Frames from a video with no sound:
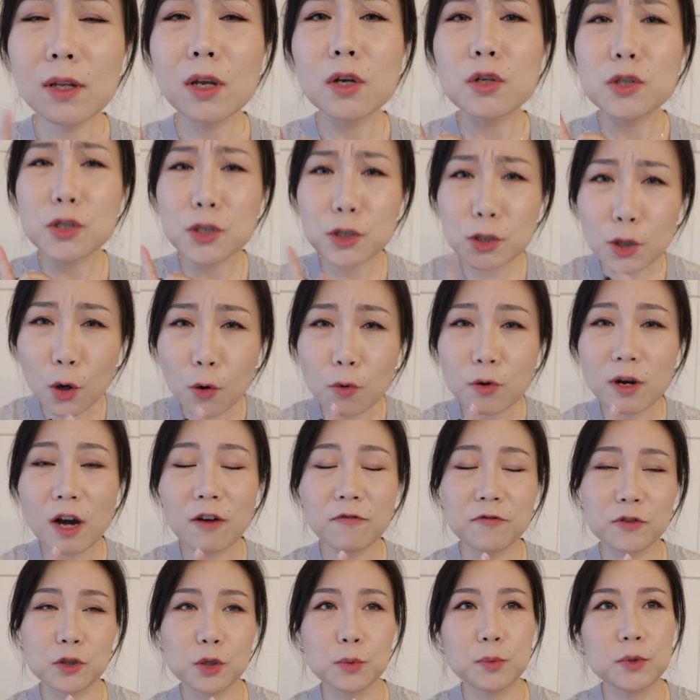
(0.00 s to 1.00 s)
So
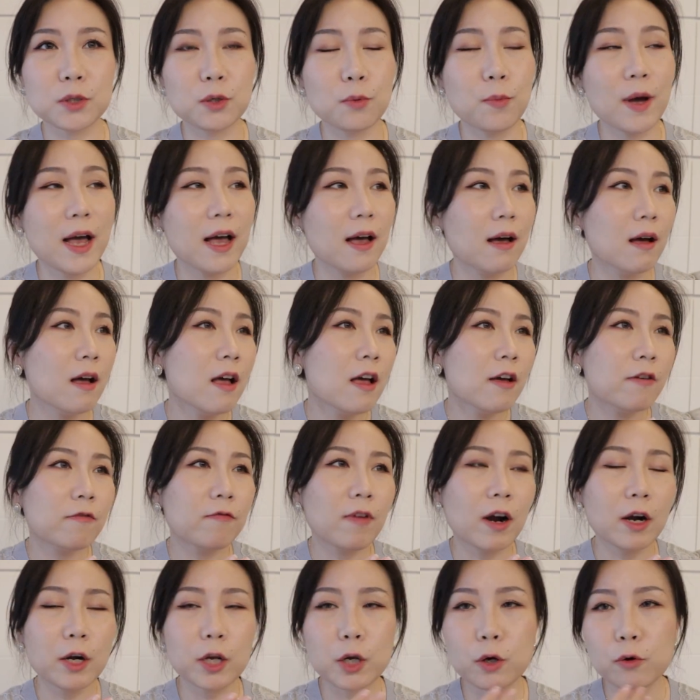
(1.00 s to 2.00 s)
comfortable to wear,
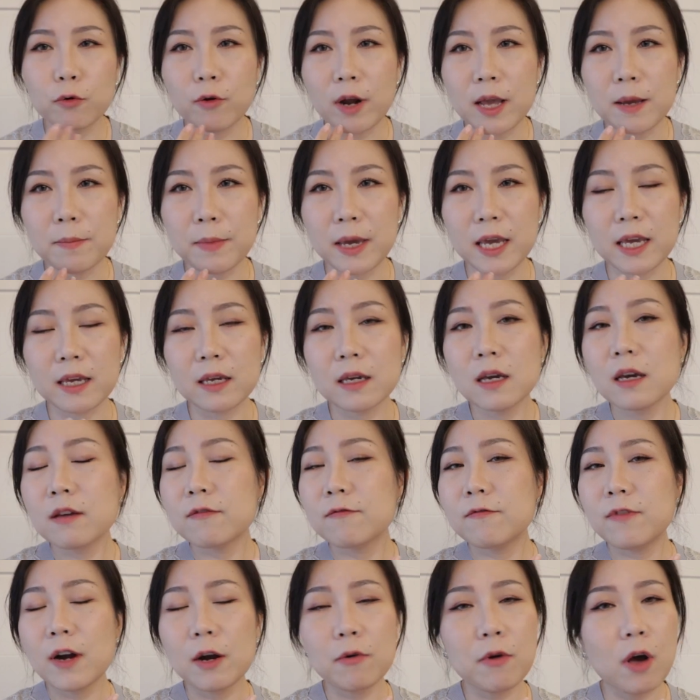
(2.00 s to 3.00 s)
very creamy,
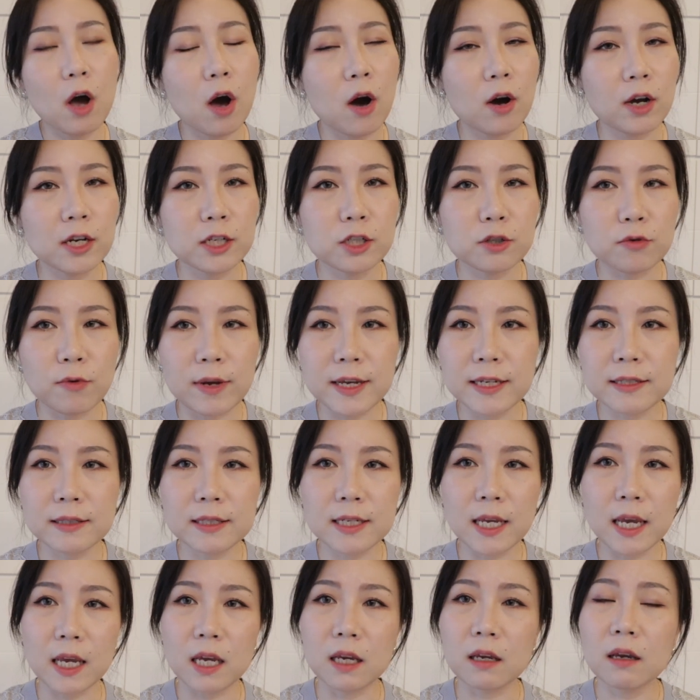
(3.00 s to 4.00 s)
very
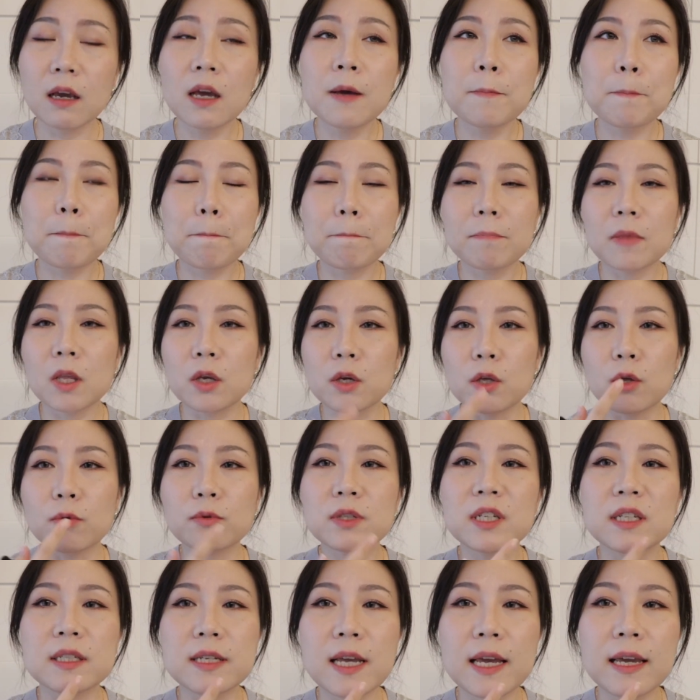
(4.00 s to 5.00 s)
hydrating. You know,
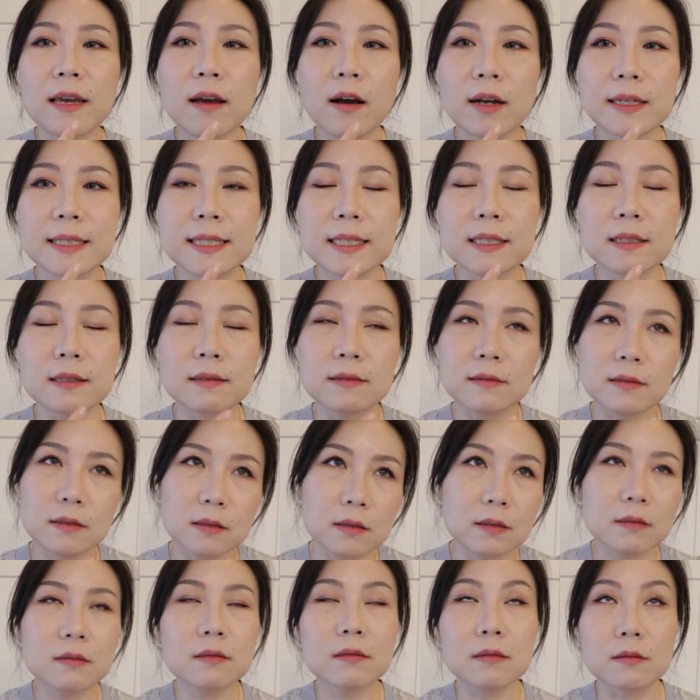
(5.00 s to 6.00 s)
today I
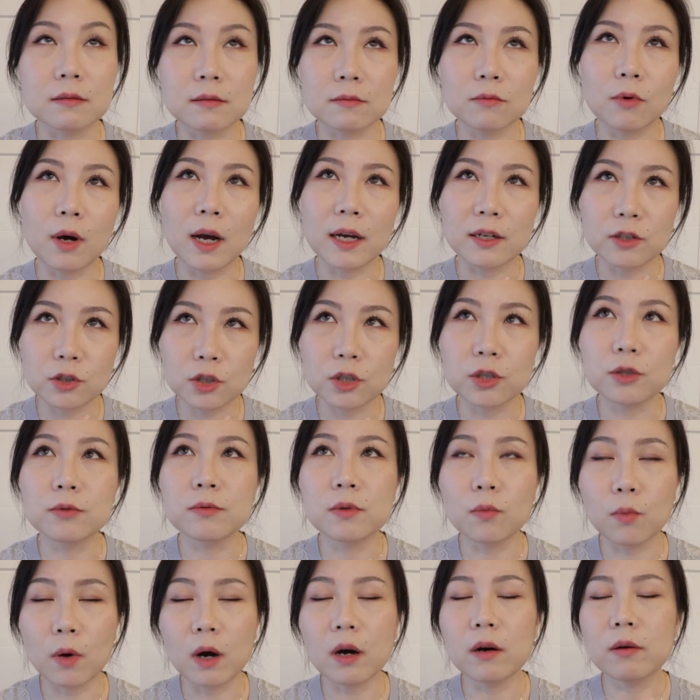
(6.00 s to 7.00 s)
didn't,
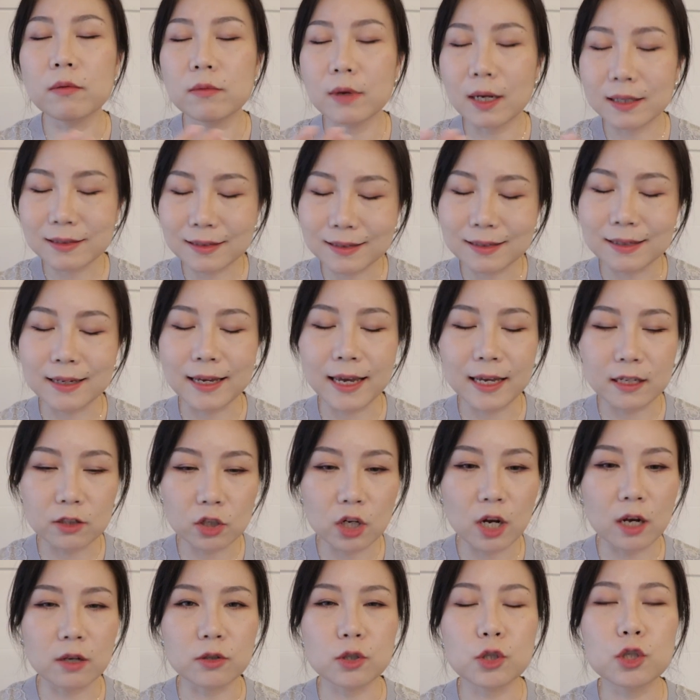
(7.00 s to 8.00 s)
I didn't get
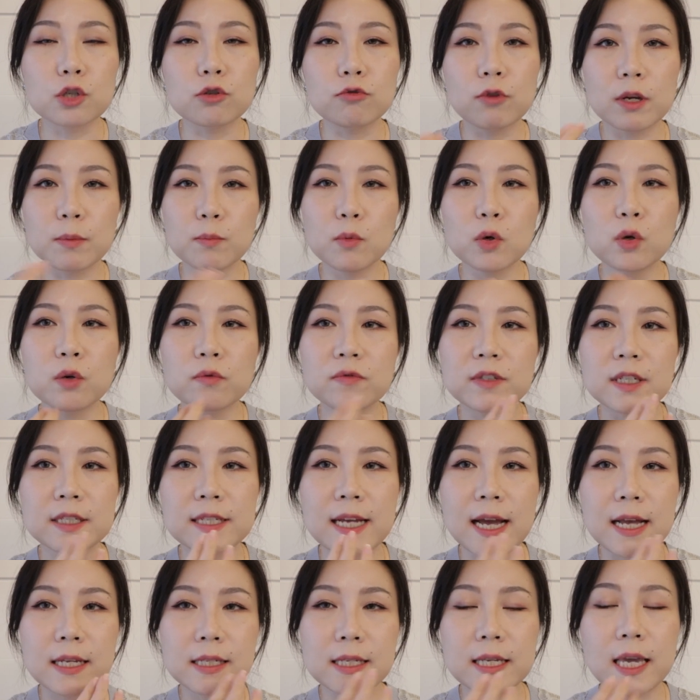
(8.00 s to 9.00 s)
chance to remove the
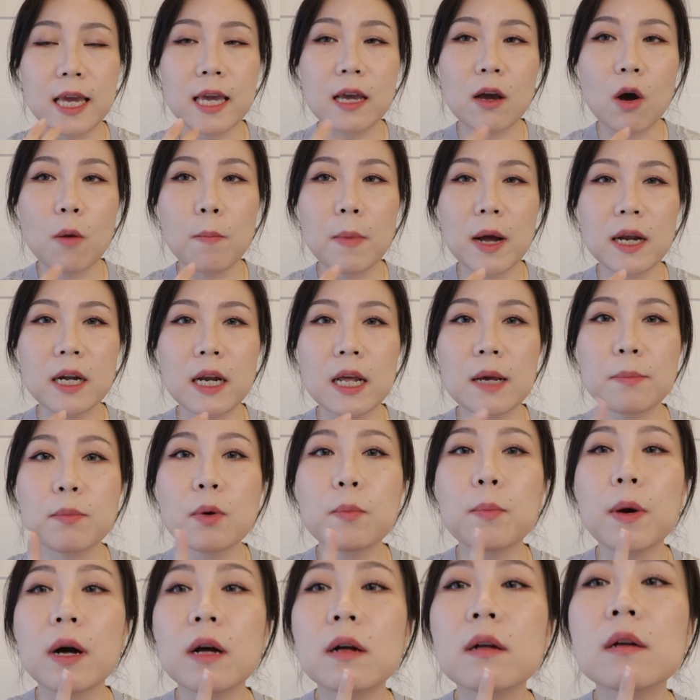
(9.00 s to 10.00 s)
dead skin on my lip,
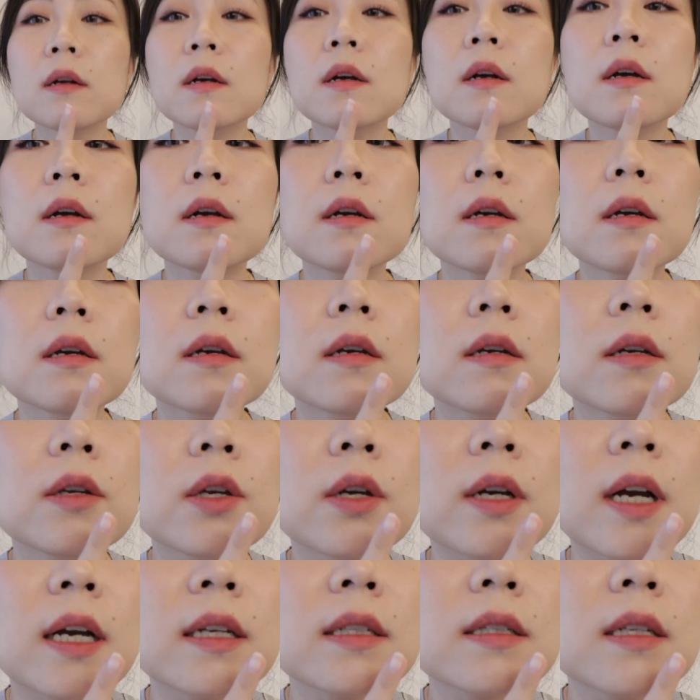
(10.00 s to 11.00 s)
but
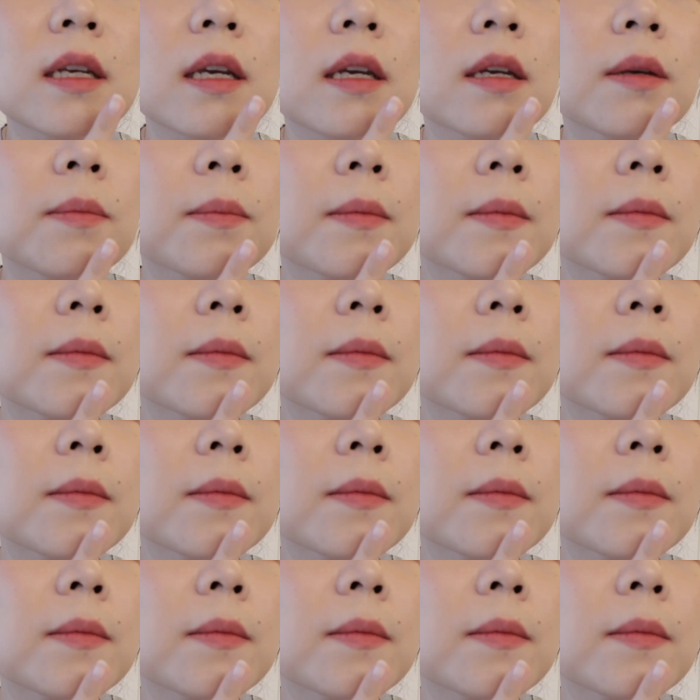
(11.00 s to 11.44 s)
you guys see,